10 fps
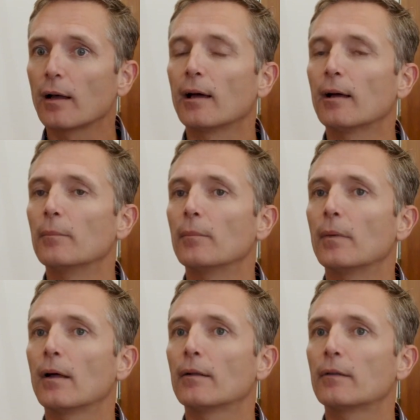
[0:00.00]
Um,
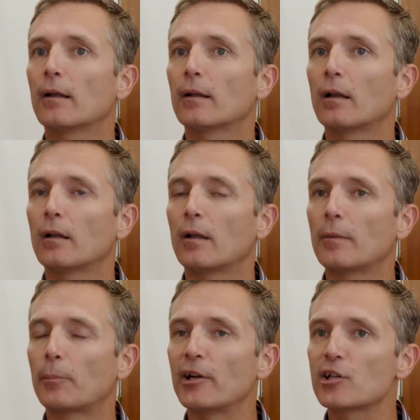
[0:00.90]
uh, uh, uh,
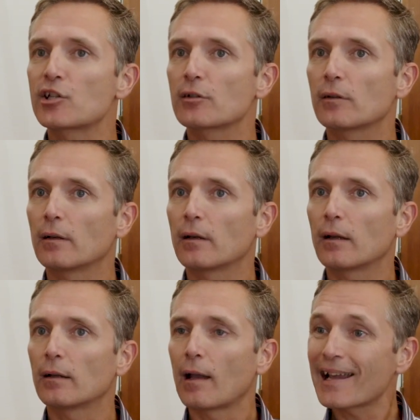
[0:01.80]
the British
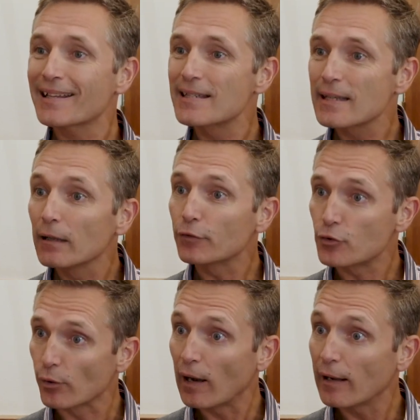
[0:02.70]
uh, like self
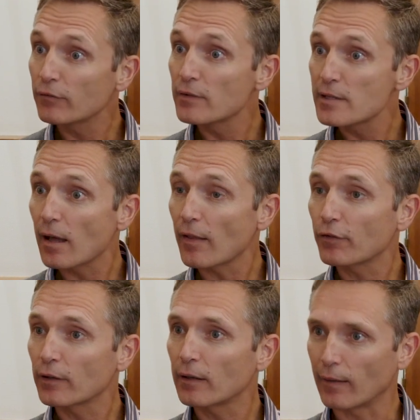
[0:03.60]
drive in South
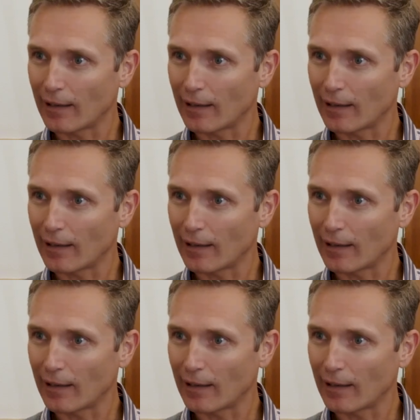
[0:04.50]
Africa.